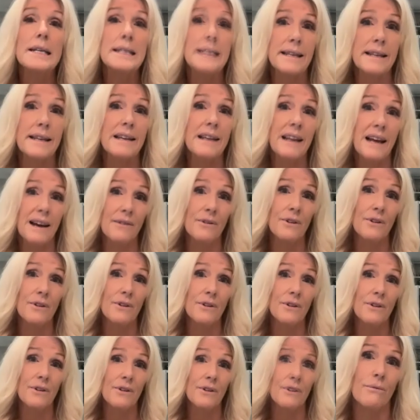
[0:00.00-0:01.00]
to the
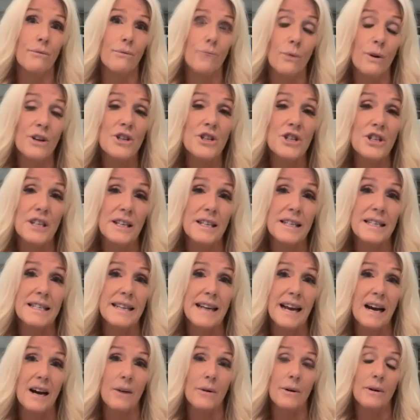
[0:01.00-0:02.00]
level of where she is
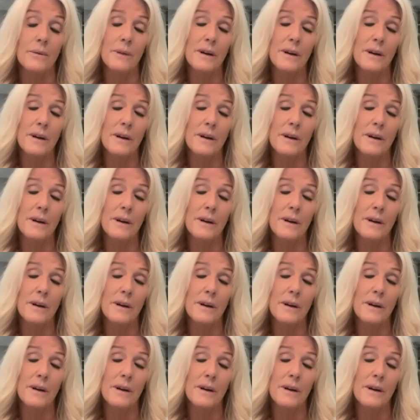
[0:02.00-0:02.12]
now.